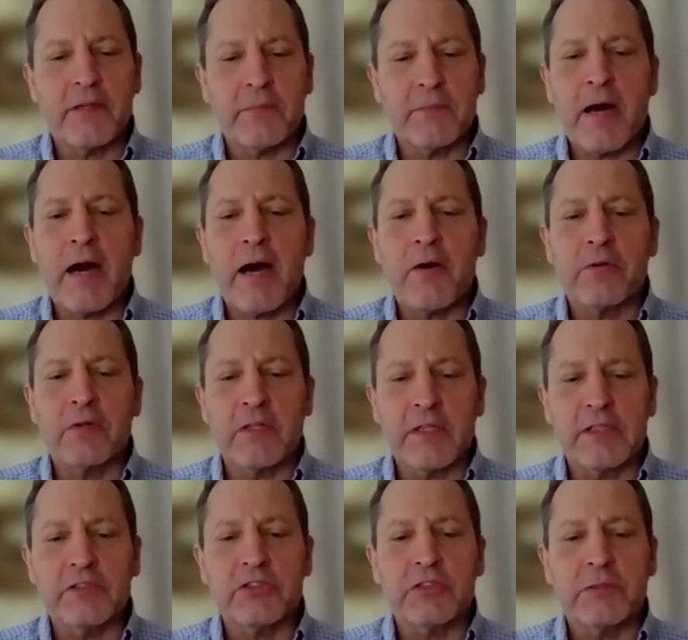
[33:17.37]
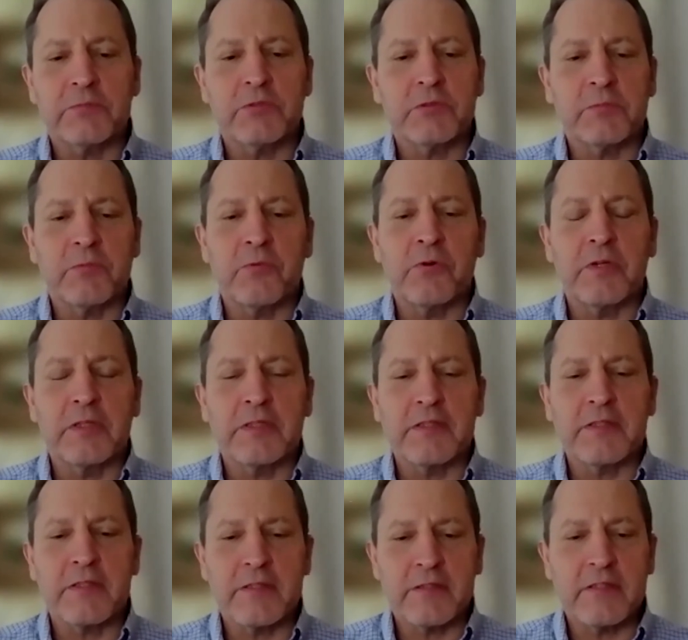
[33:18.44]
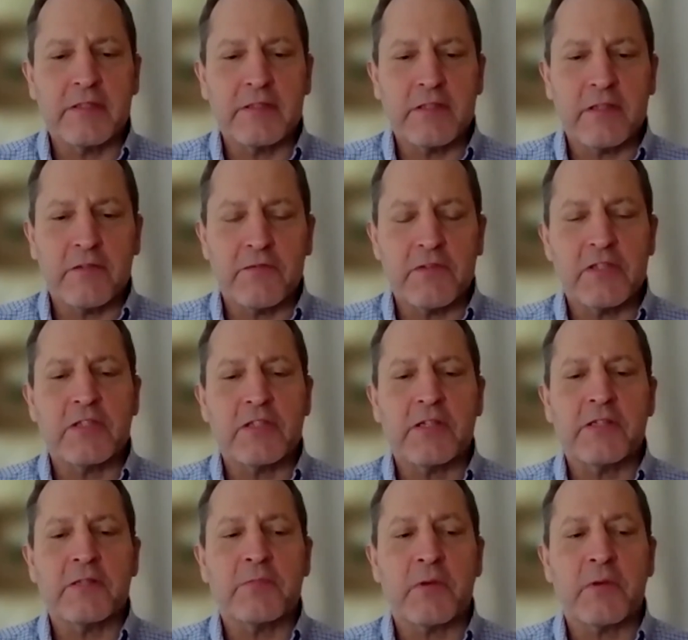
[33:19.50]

empowered leadership support that says these are the visions,